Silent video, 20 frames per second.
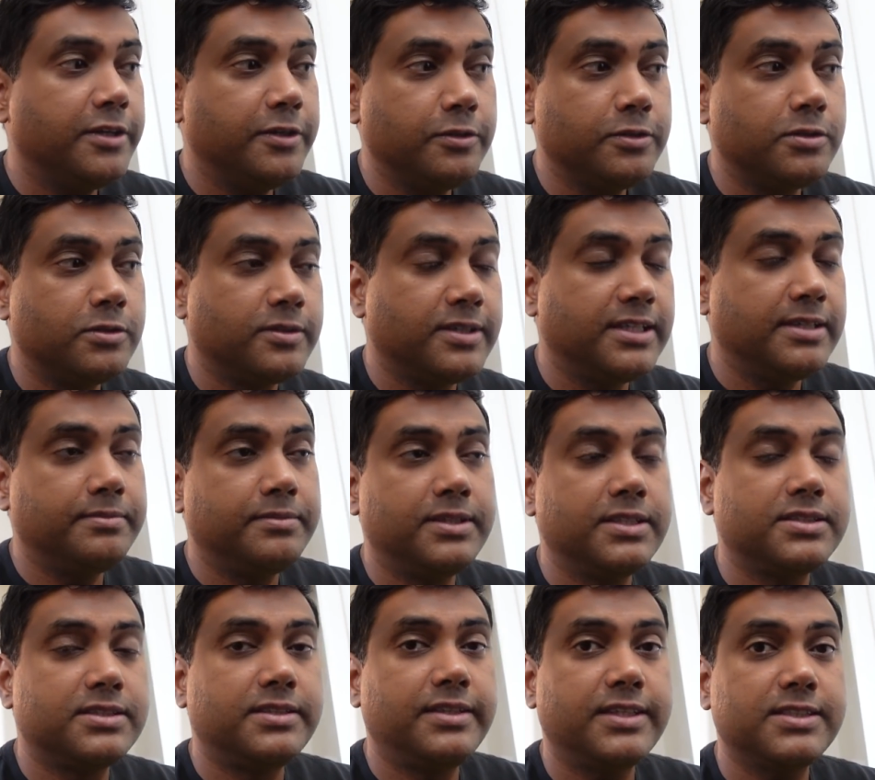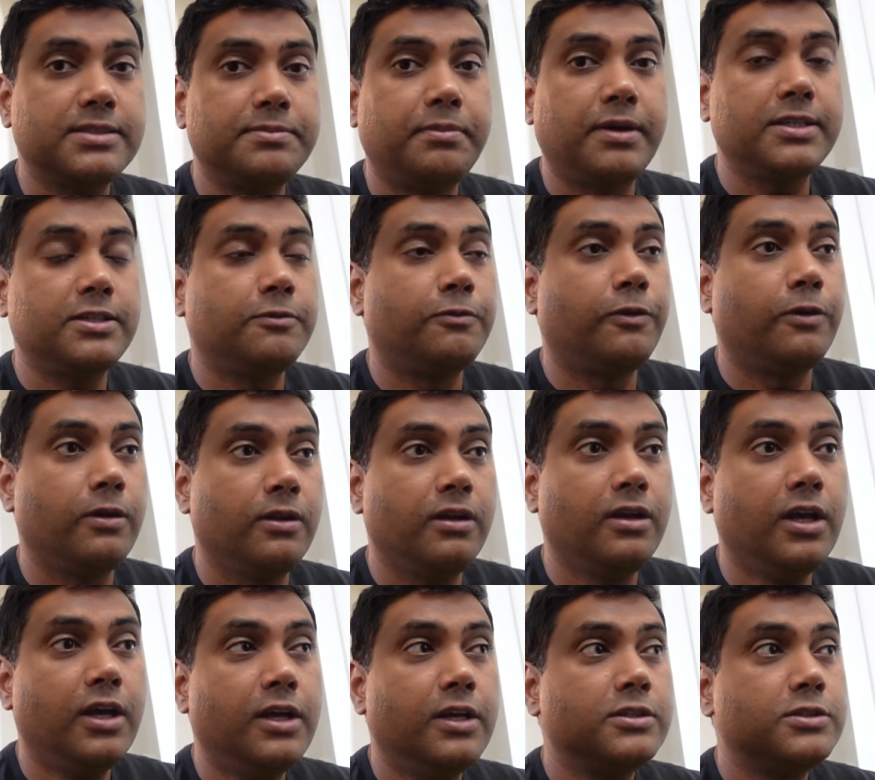used to keep this desk by the
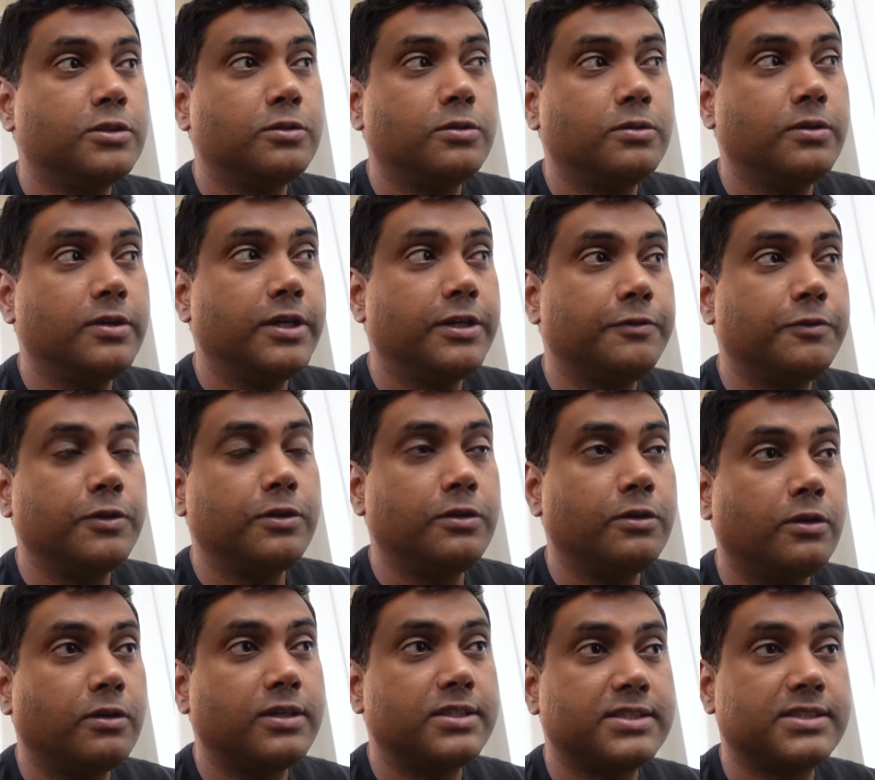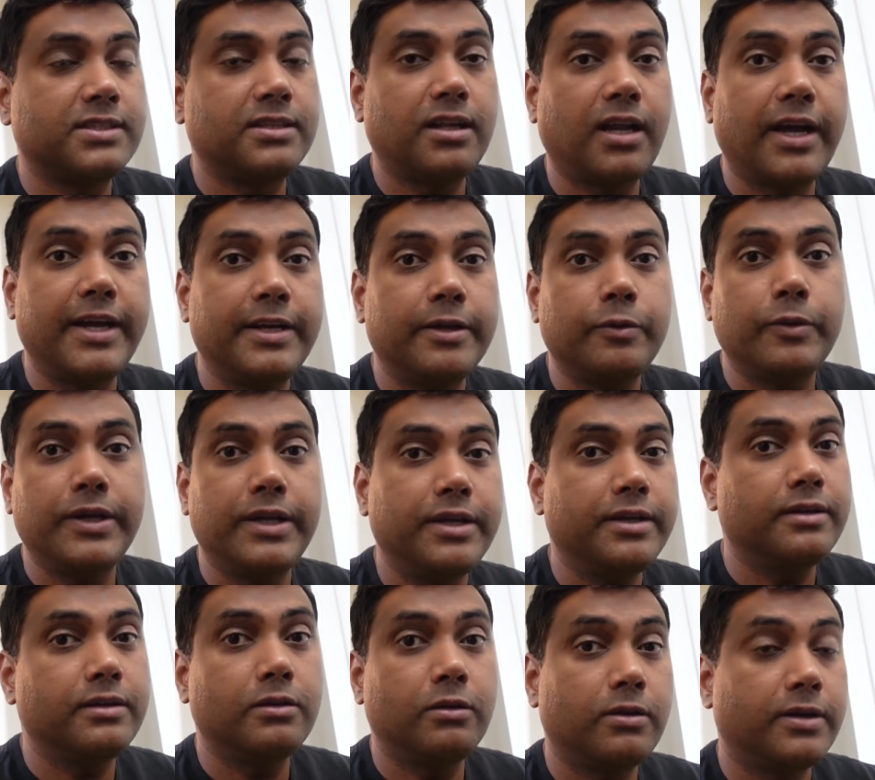wall so it would not slide
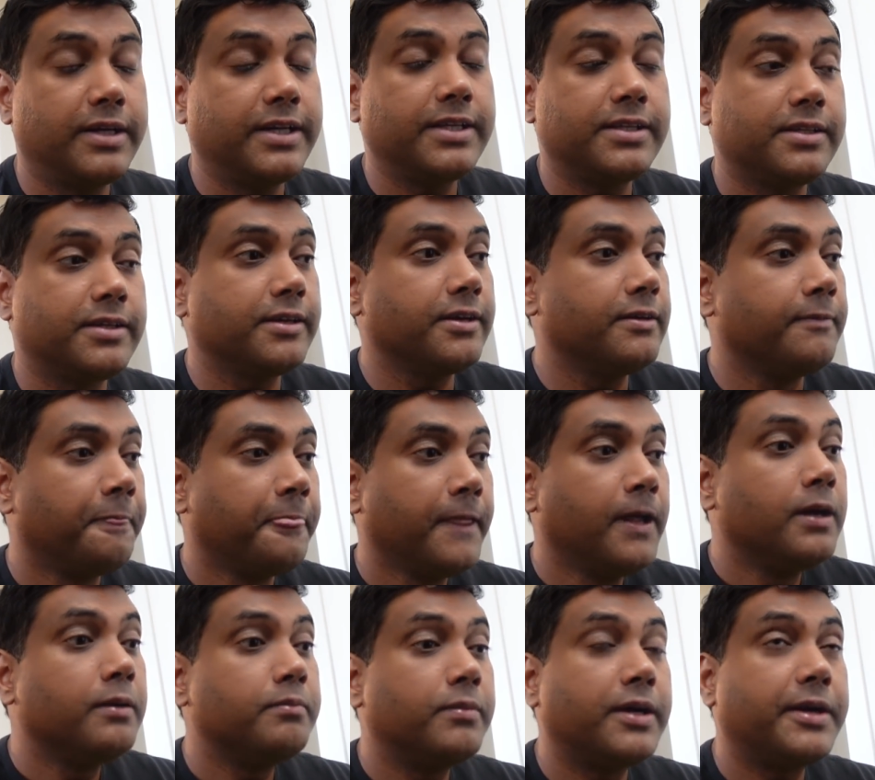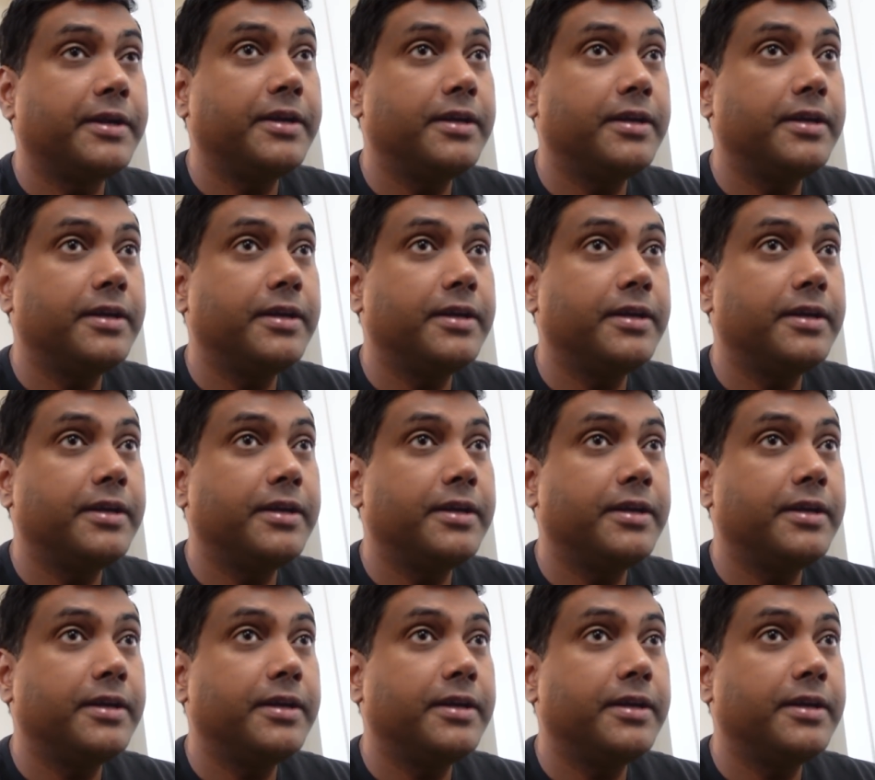away or anything. But